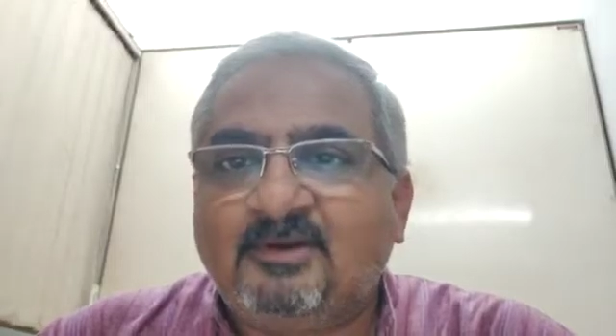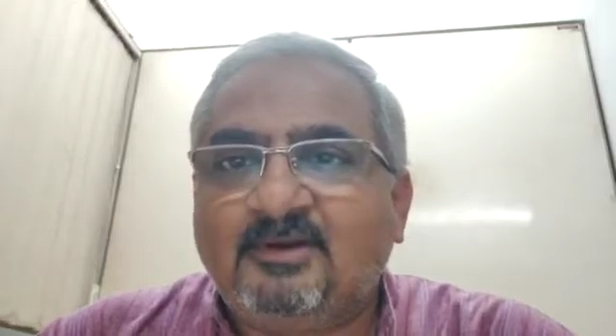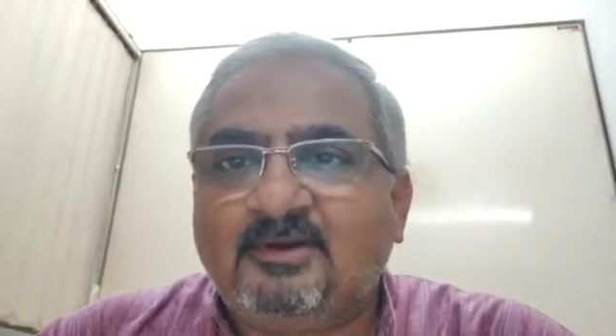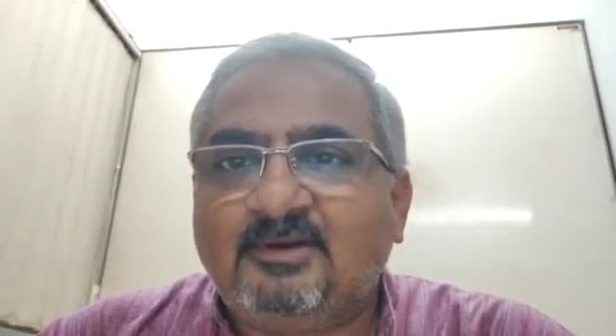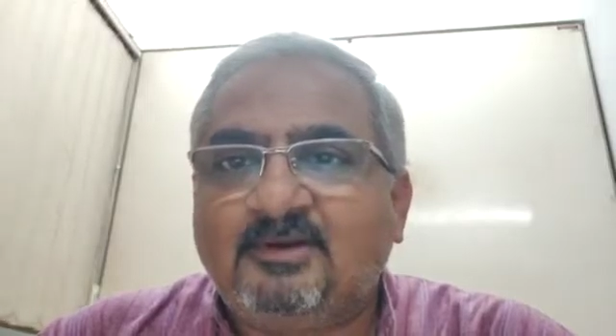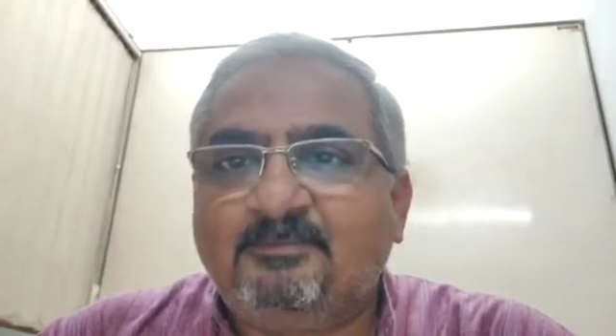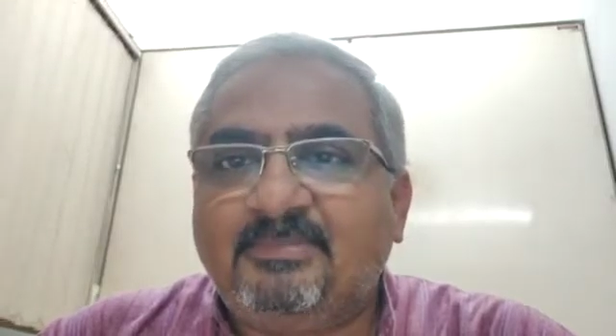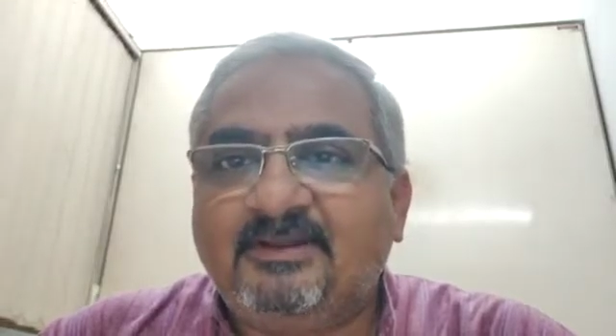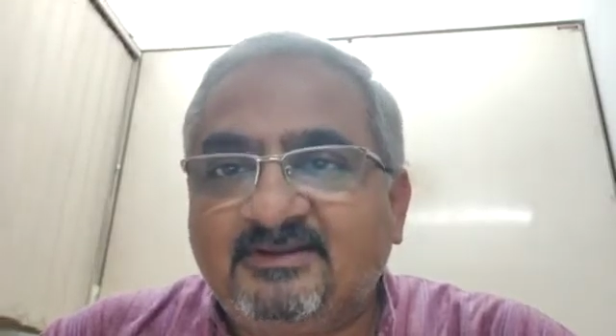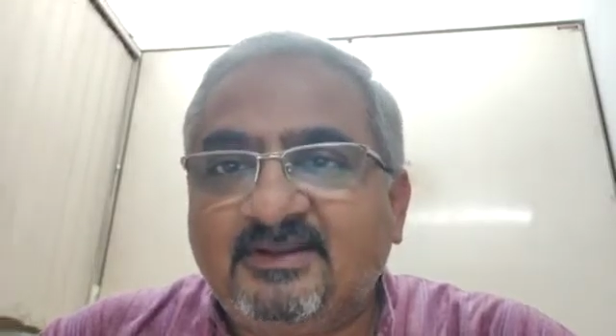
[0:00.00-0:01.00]

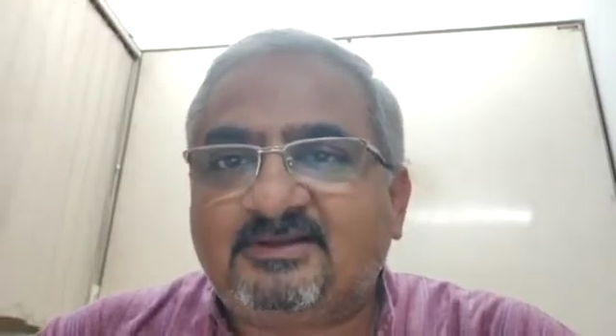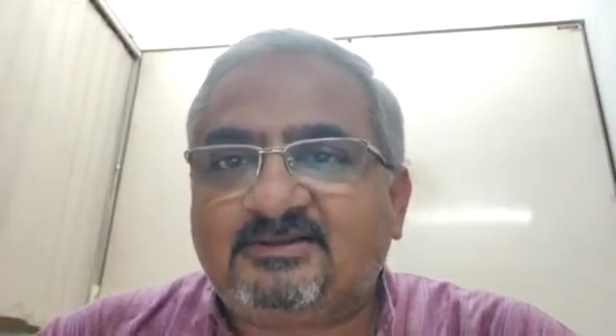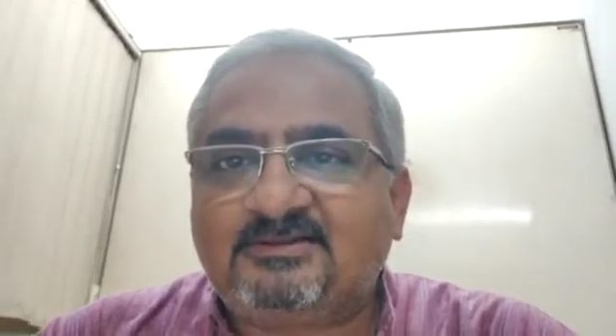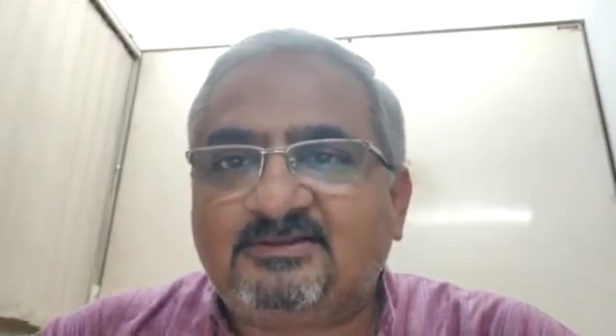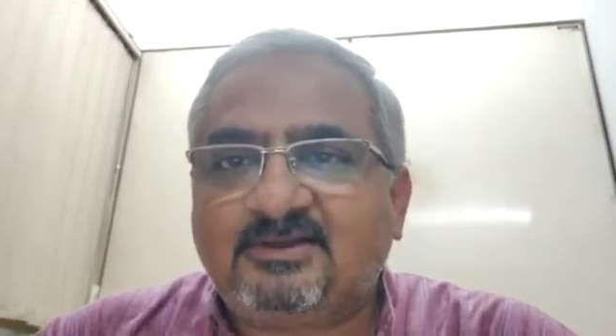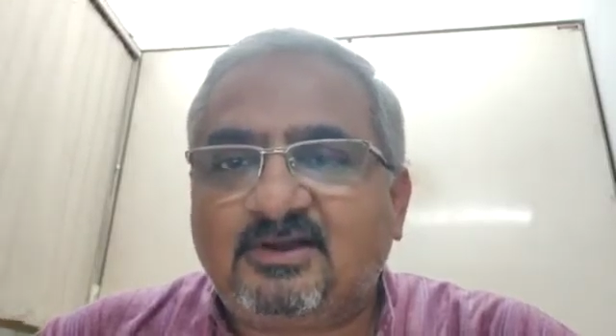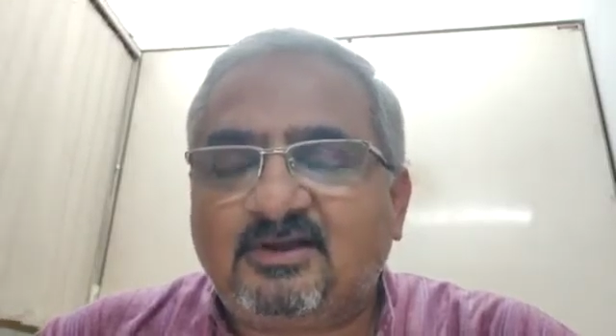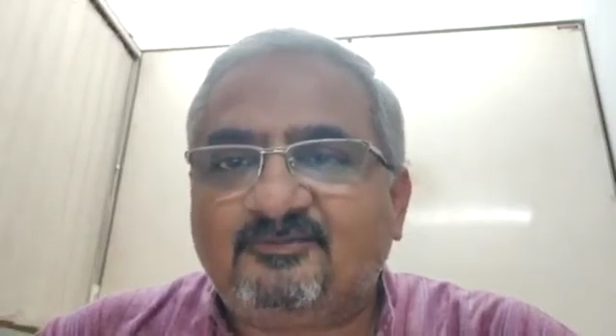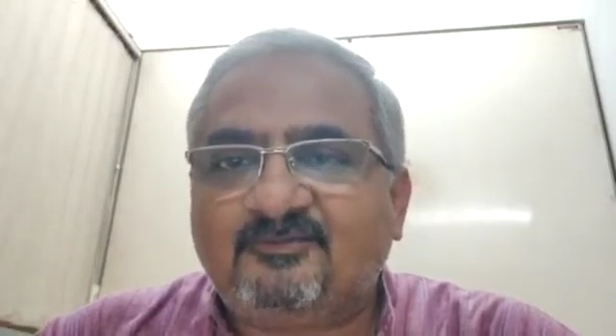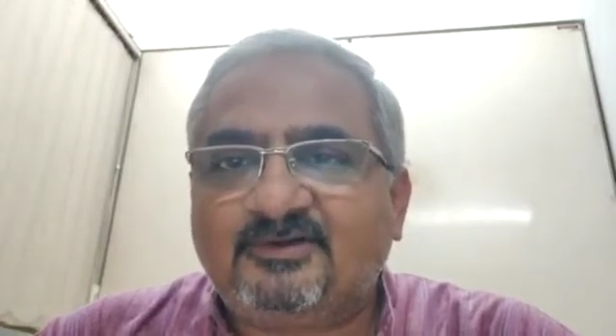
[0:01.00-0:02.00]
basics
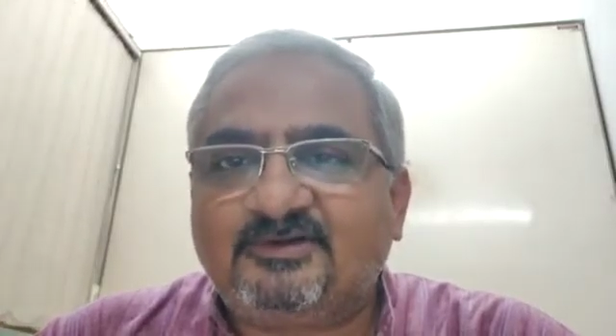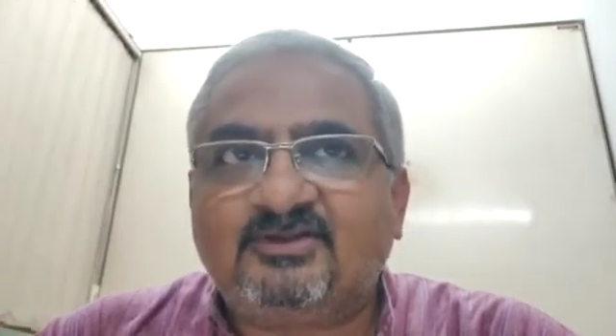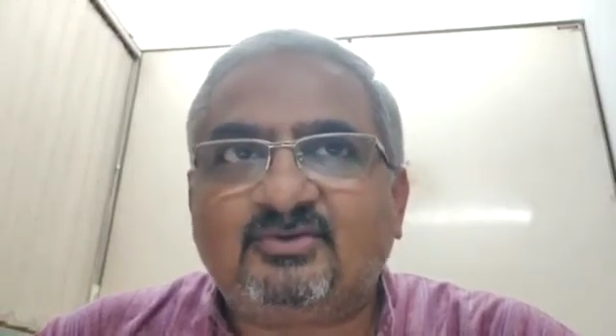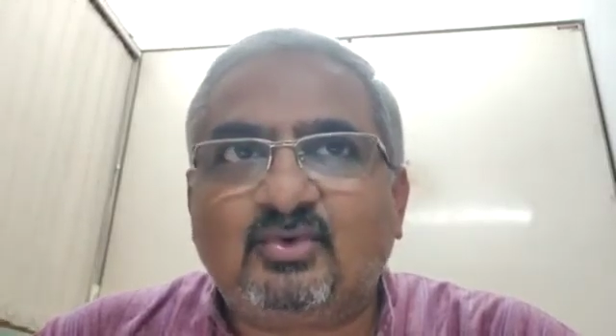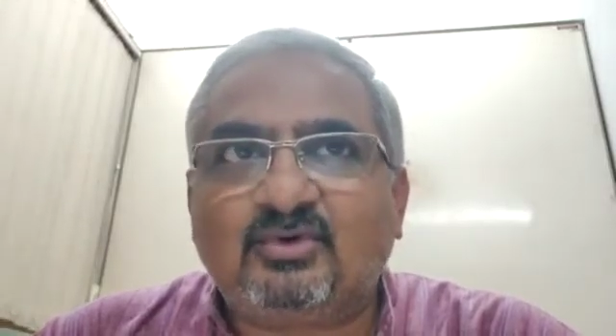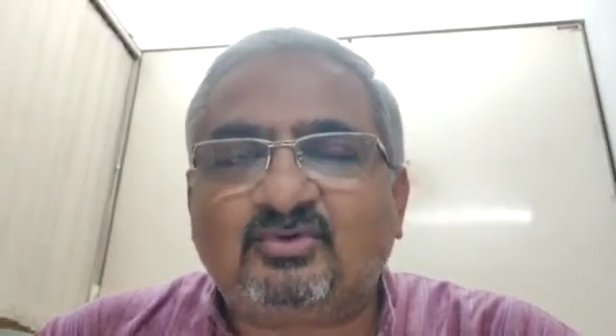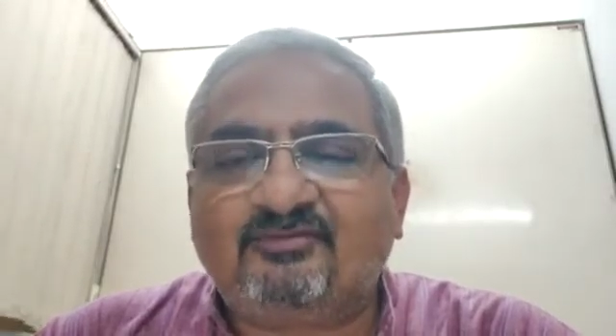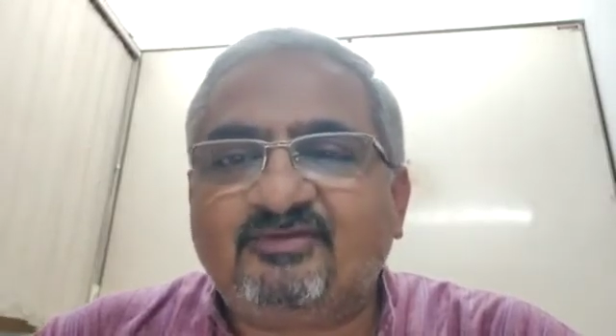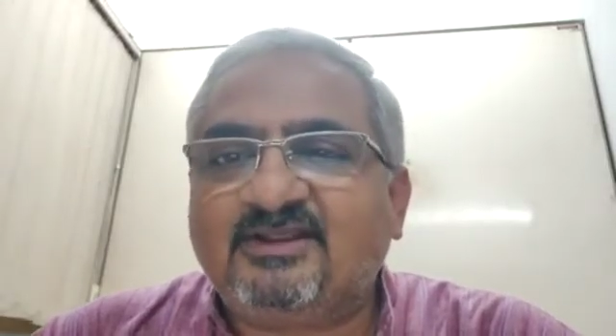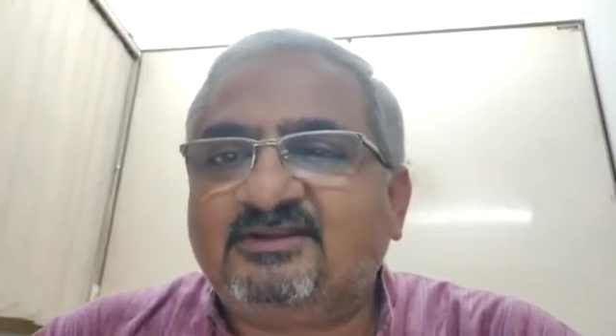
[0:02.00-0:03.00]
of this course,
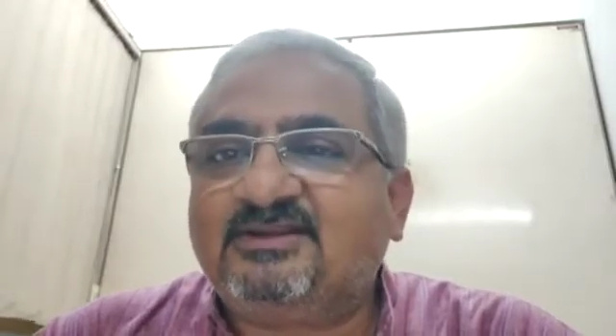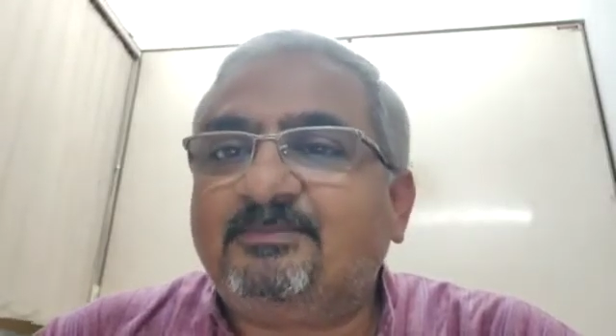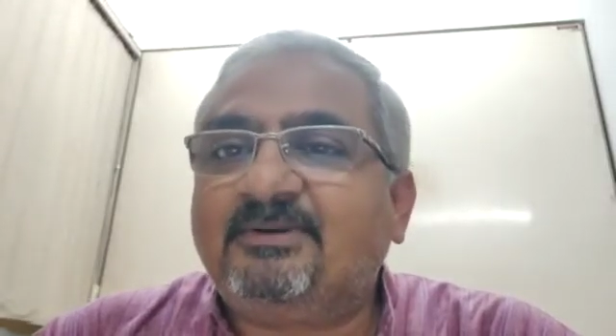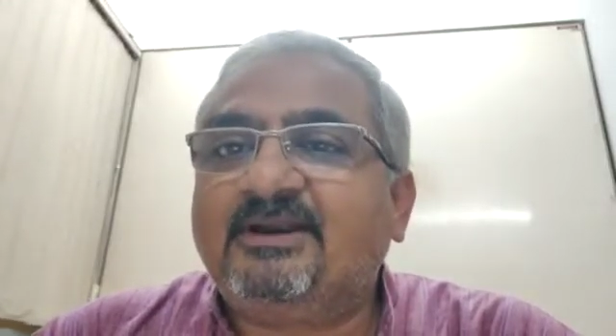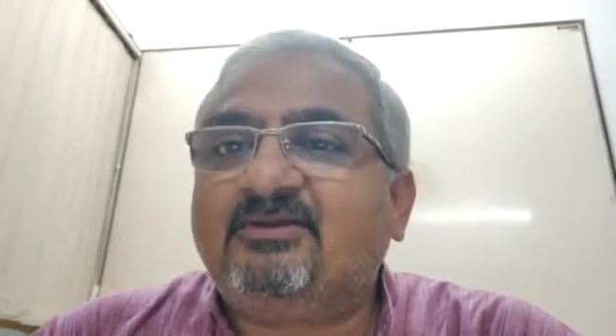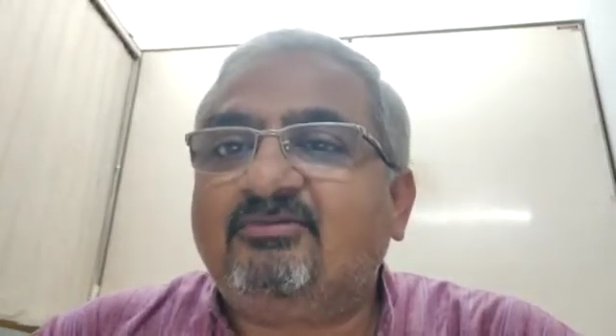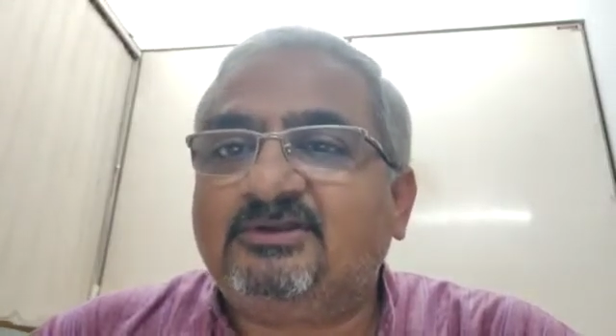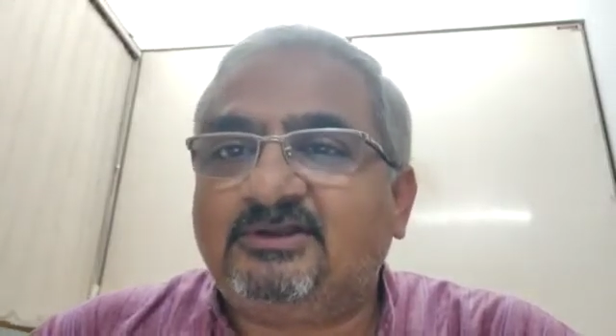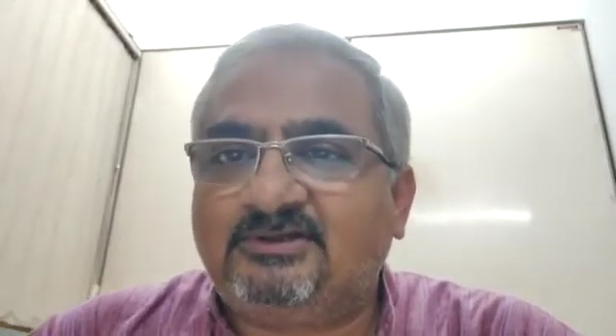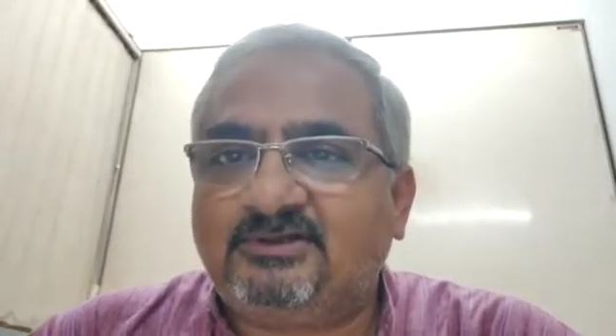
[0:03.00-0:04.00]
or we can say the
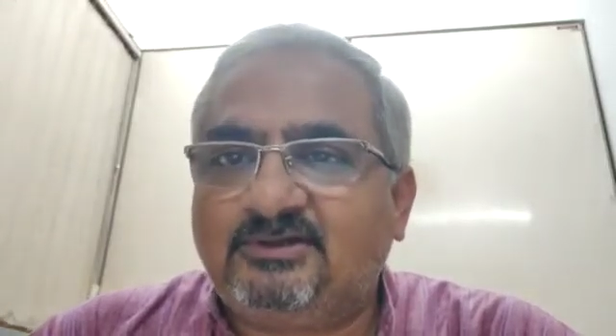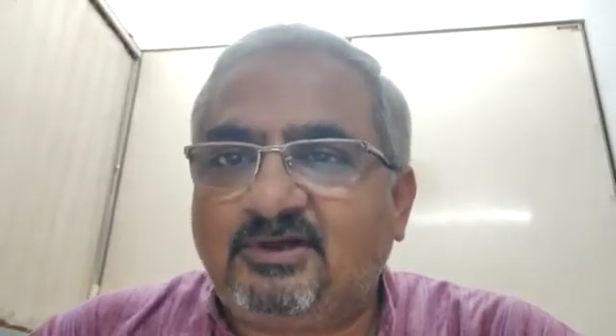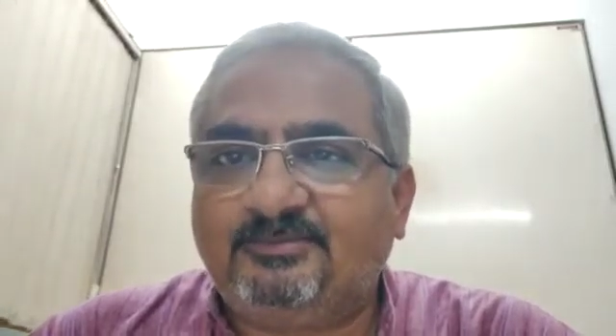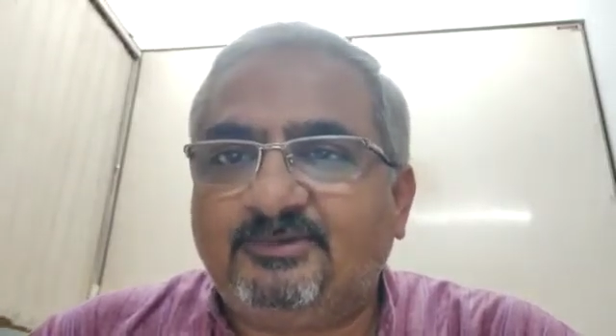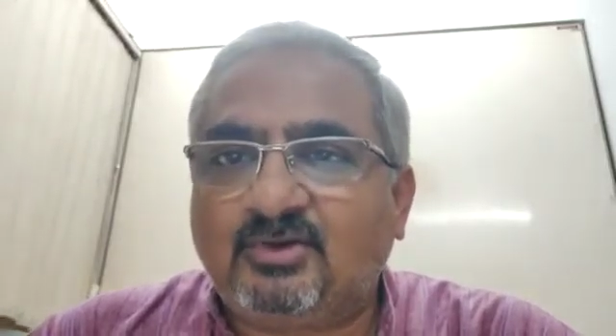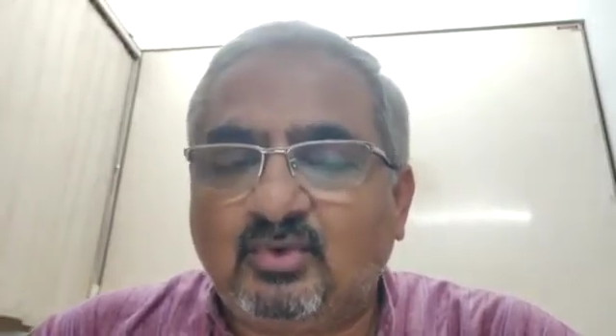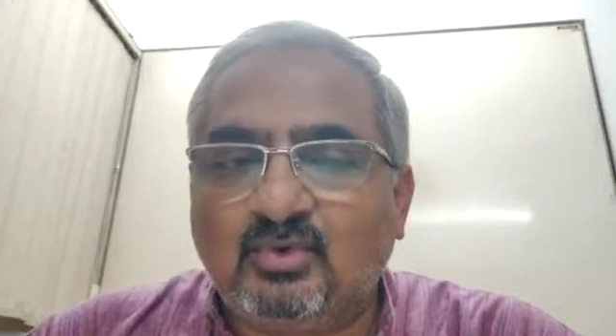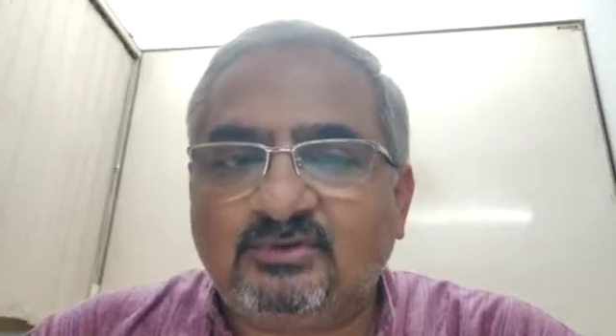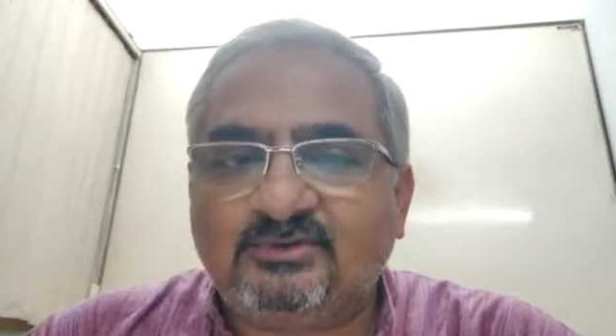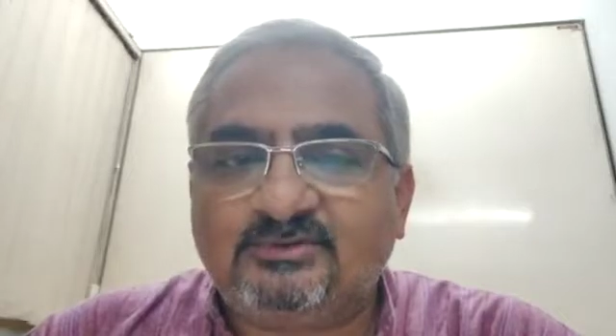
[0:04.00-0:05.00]
prerequisite of the
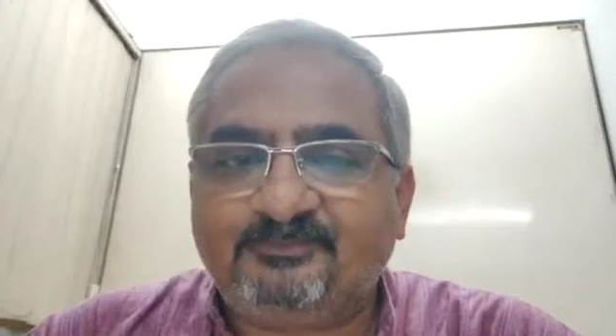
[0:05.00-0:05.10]
course,